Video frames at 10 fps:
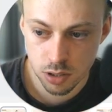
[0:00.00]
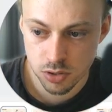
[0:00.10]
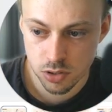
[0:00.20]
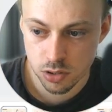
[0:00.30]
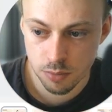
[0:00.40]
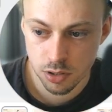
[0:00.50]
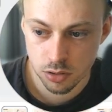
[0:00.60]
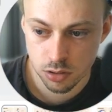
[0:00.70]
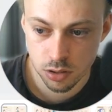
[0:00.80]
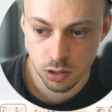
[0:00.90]
images
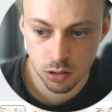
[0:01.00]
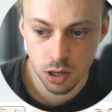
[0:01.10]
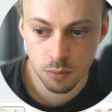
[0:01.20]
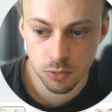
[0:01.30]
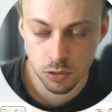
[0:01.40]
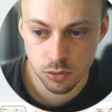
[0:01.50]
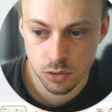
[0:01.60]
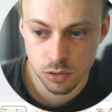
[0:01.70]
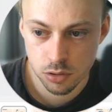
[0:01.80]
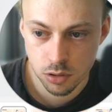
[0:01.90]
obviously you got to
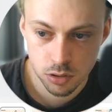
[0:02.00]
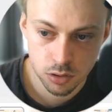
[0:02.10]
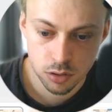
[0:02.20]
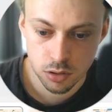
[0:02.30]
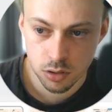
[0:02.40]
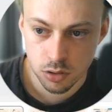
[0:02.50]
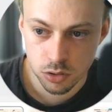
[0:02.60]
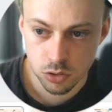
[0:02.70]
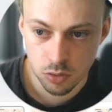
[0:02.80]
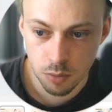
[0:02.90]
uploads
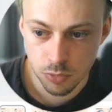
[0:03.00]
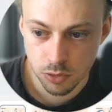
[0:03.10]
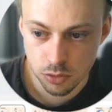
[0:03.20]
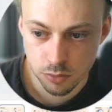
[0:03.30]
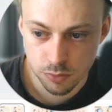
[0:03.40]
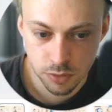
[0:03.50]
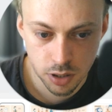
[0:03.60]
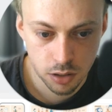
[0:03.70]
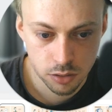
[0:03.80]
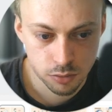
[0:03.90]
you upload your own
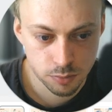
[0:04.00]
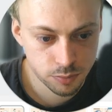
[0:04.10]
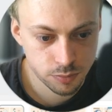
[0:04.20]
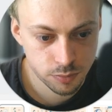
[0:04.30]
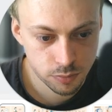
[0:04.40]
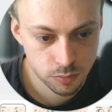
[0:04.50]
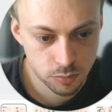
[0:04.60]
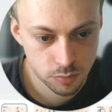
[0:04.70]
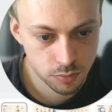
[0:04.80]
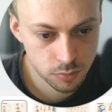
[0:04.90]
files you
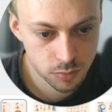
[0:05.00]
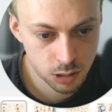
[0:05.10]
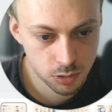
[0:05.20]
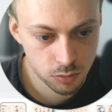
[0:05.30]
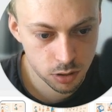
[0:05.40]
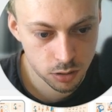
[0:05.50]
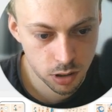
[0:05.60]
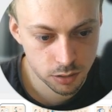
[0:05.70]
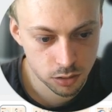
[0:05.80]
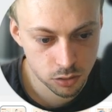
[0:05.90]
maybe want to
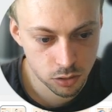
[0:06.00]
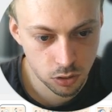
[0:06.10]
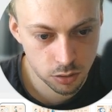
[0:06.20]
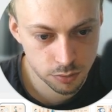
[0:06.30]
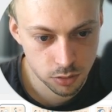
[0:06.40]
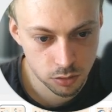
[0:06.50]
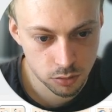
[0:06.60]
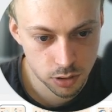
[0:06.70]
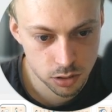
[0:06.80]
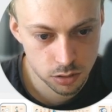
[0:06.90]
add a dog for
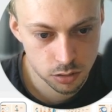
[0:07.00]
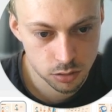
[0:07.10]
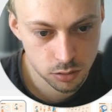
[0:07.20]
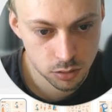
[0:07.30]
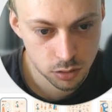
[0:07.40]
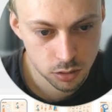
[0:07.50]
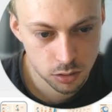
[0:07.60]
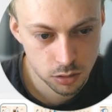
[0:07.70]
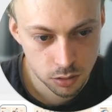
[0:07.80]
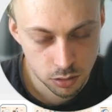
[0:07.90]
no reason
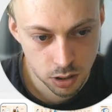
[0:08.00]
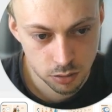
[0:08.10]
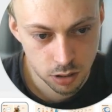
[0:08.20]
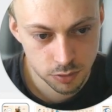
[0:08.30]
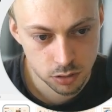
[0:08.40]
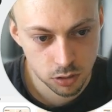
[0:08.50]
now you have a